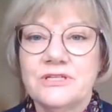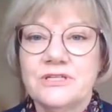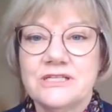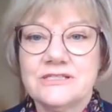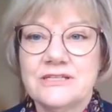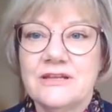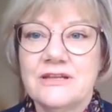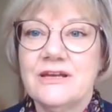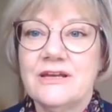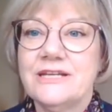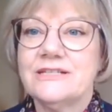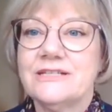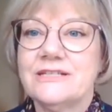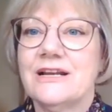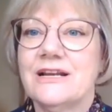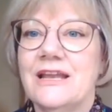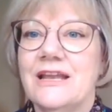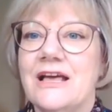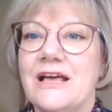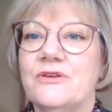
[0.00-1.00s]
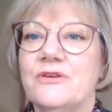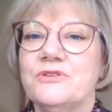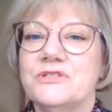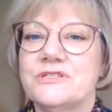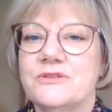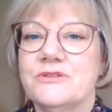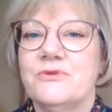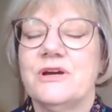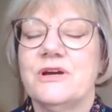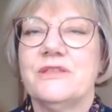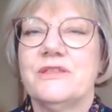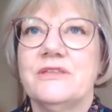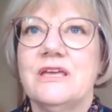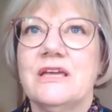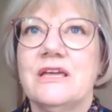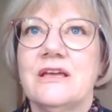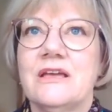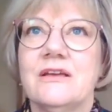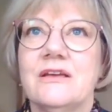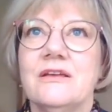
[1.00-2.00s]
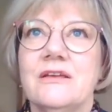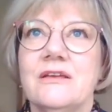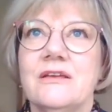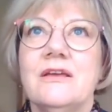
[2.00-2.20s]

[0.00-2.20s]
It's light cloud, so I think